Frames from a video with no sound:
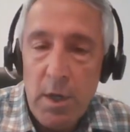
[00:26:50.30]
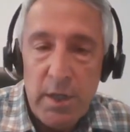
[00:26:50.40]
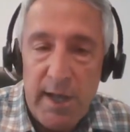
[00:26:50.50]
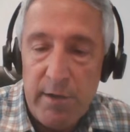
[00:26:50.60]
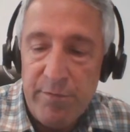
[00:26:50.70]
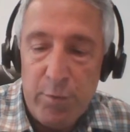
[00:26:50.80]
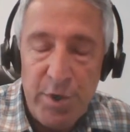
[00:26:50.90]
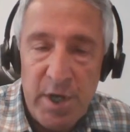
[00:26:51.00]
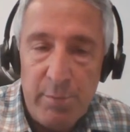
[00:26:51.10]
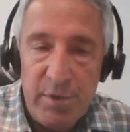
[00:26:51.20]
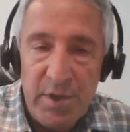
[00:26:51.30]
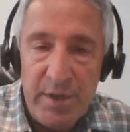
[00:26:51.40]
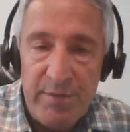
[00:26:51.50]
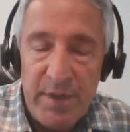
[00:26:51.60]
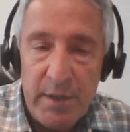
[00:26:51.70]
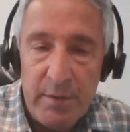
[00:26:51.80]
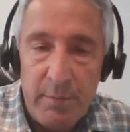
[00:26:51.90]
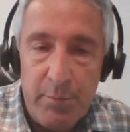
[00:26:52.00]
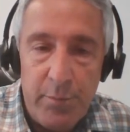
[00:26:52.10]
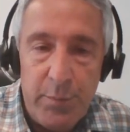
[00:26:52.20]
California, I believe, that
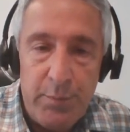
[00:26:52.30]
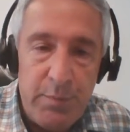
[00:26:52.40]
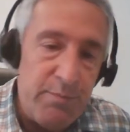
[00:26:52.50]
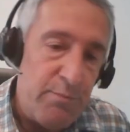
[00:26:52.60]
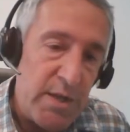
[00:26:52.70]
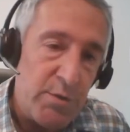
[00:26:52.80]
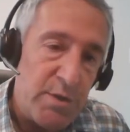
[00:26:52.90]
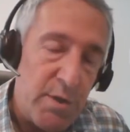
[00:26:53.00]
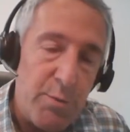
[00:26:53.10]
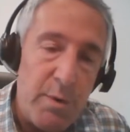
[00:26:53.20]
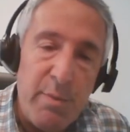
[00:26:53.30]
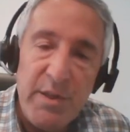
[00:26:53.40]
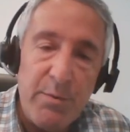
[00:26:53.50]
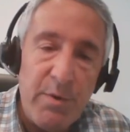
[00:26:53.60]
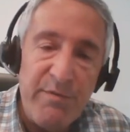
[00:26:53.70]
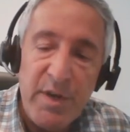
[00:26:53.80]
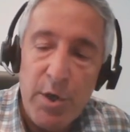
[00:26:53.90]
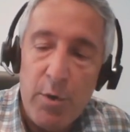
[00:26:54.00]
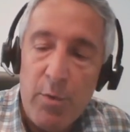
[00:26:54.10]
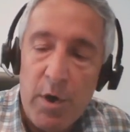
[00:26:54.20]
they used a 3x3
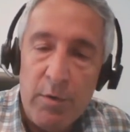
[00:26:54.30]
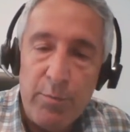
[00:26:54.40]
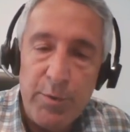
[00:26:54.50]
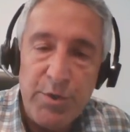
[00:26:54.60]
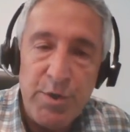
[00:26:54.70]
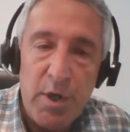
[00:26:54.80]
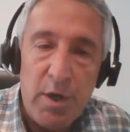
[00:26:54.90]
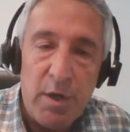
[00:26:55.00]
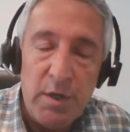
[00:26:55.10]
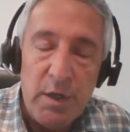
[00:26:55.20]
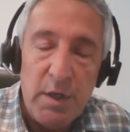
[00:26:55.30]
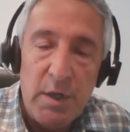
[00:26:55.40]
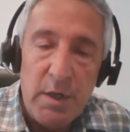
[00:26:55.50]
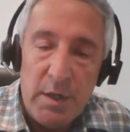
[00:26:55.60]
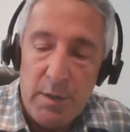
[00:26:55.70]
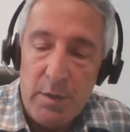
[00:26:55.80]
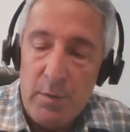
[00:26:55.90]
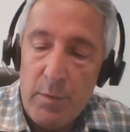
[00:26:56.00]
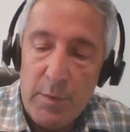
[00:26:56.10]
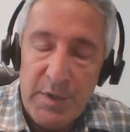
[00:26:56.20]
video wall, which
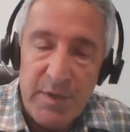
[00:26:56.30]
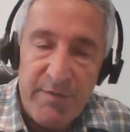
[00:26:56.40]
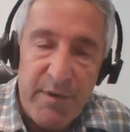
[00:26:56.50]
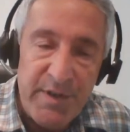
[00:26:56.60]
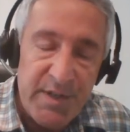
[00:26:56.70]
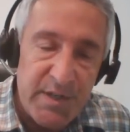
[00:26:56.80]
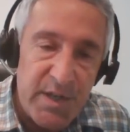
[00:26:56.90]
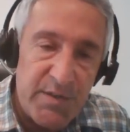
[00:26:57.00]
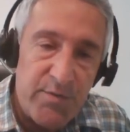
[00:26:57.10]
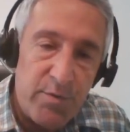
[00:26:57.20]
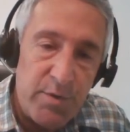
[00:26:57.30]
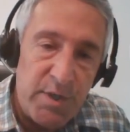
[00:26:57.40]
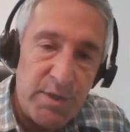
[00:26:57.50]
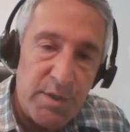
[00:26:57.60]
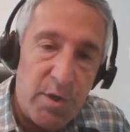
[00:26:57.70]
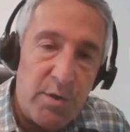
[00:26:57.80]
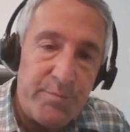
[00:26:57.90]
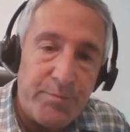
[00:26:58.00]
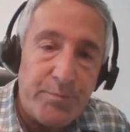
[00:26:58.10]
was a very successful install.